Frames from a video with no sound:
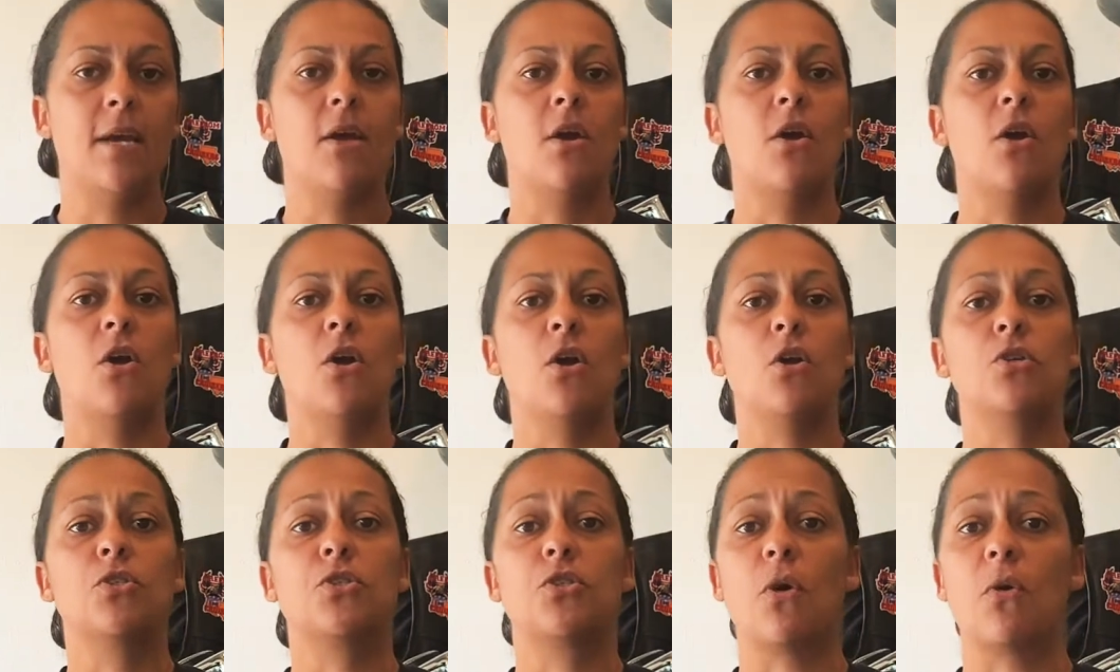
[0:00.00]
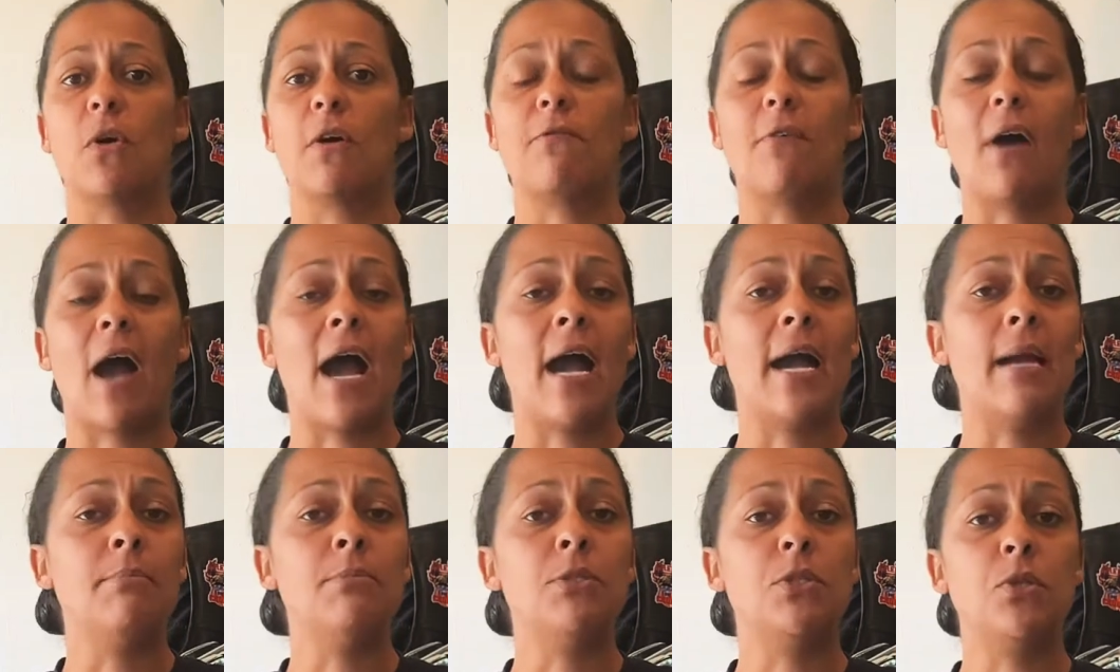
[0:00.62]
So if I'm
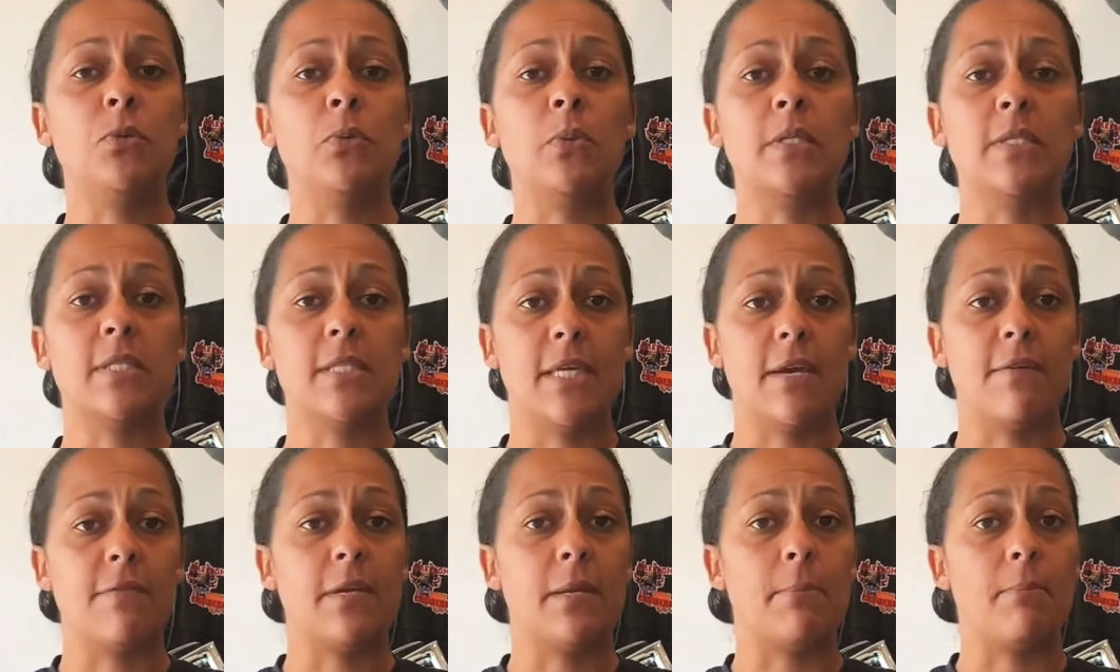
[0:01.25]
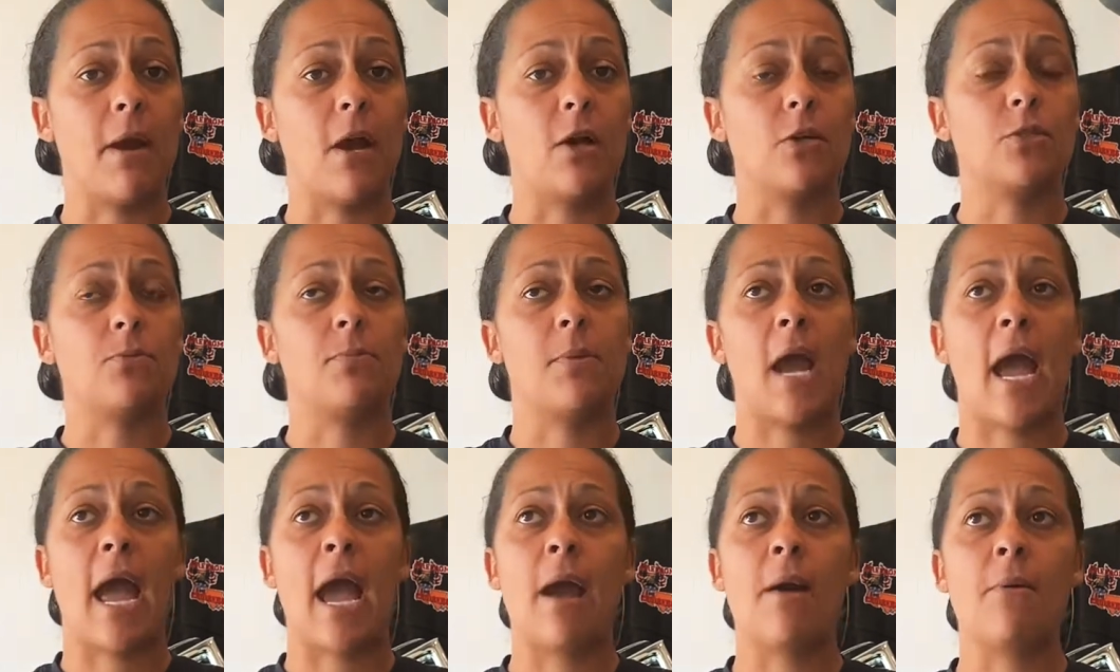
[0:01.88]
doing 70 miles per
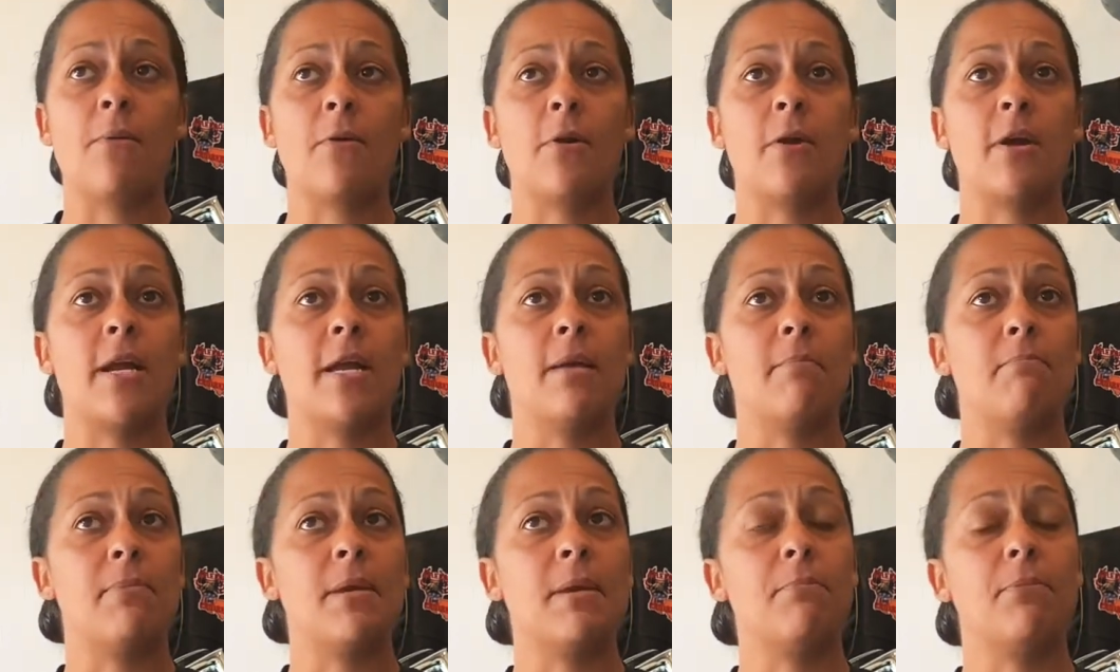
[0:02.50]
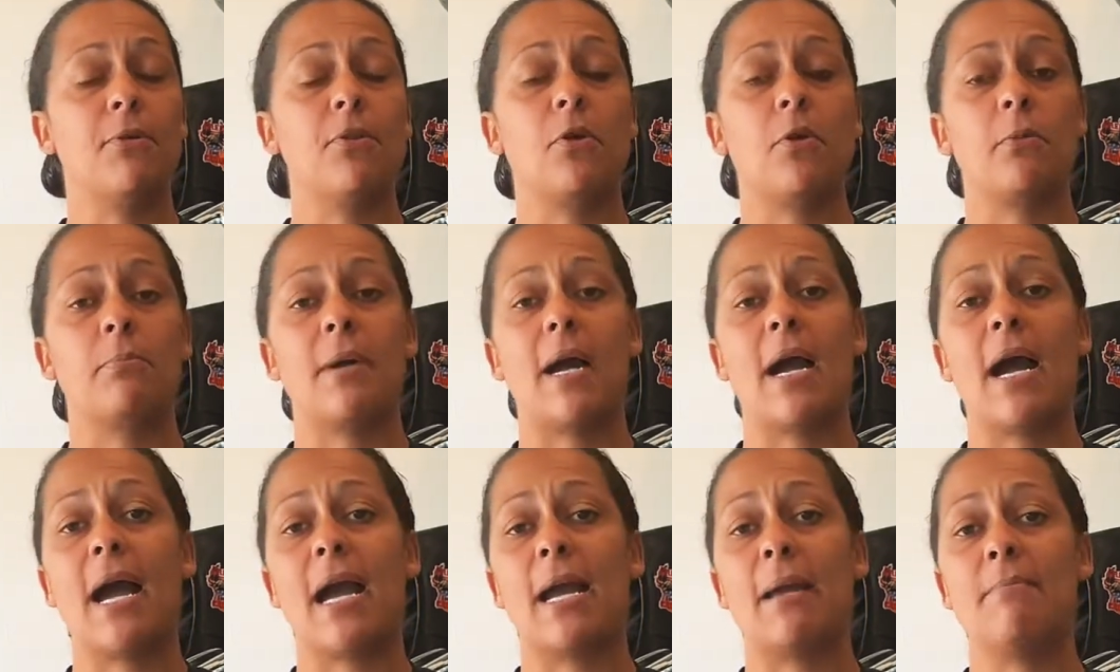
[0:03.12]
hour and people are
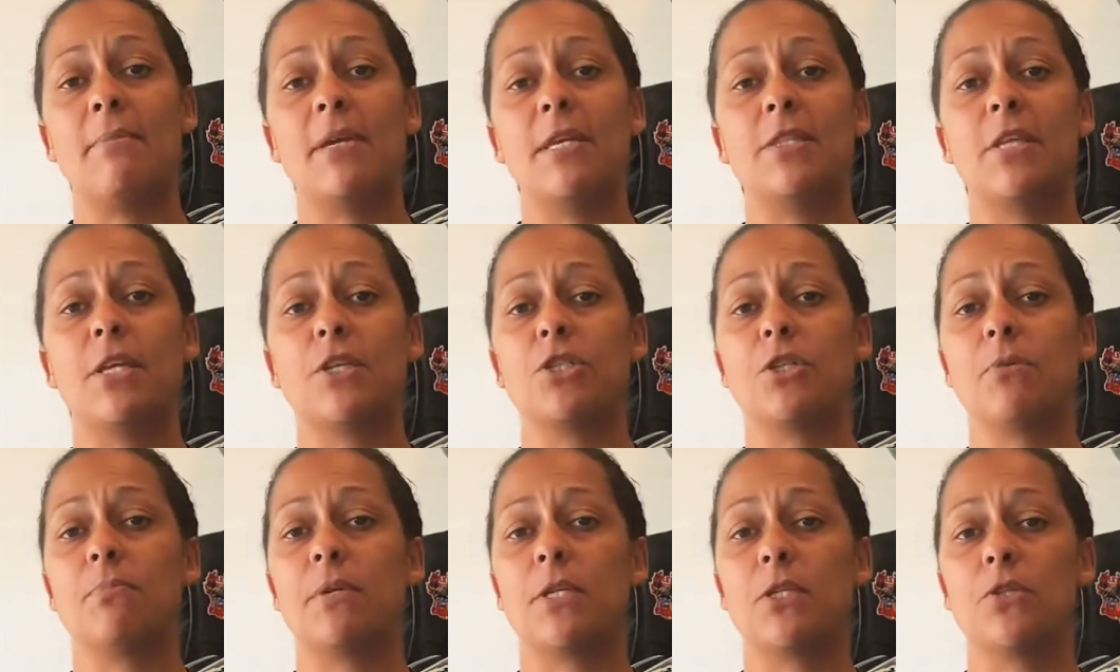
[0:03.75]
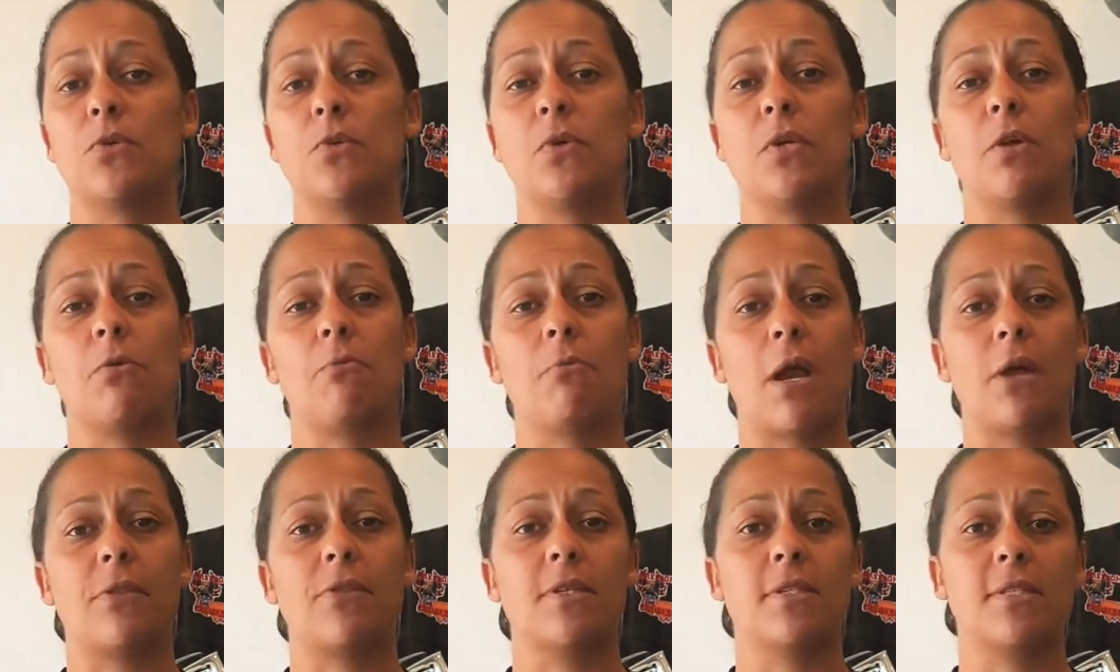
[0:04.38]
behind me, they should be doing around the
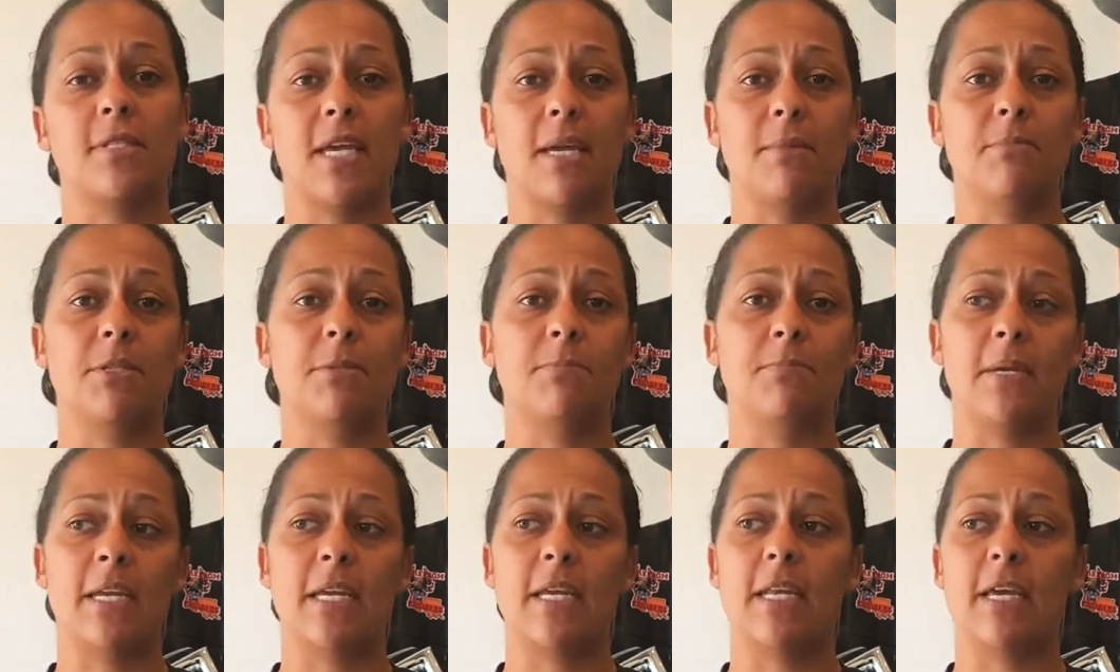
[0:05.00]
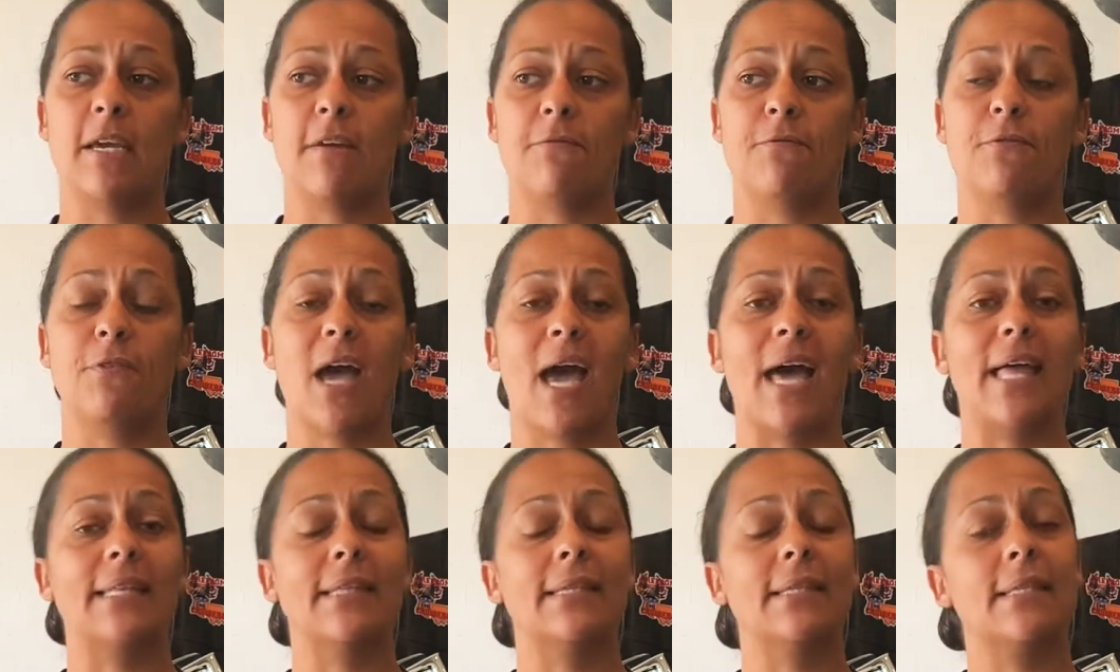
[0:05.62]
same speed, if not
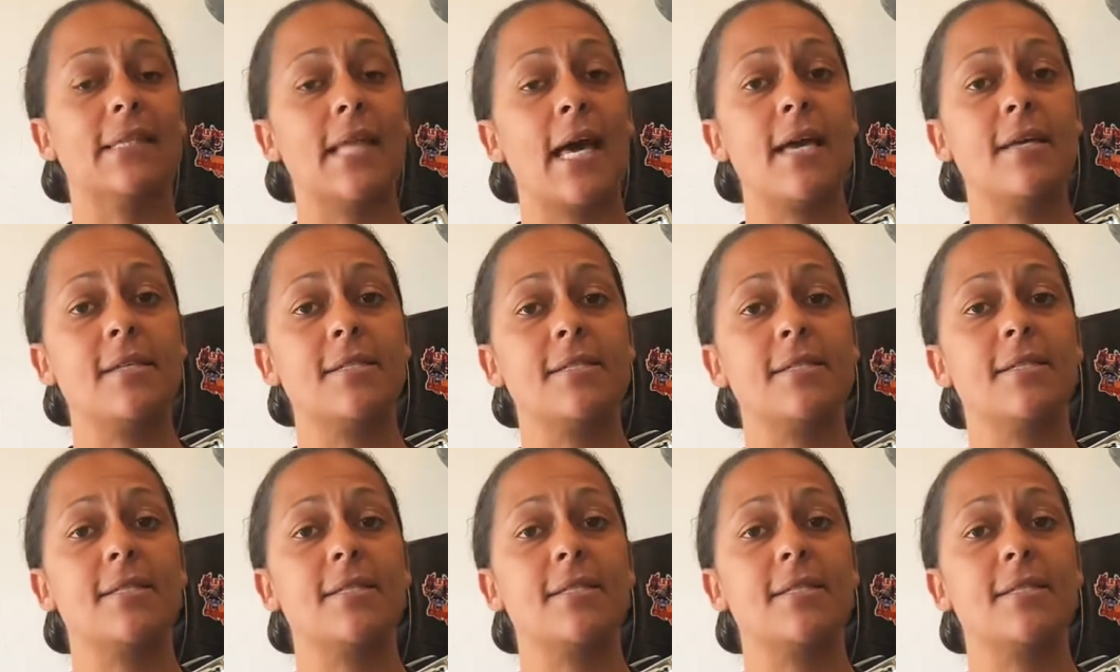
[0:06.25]
less.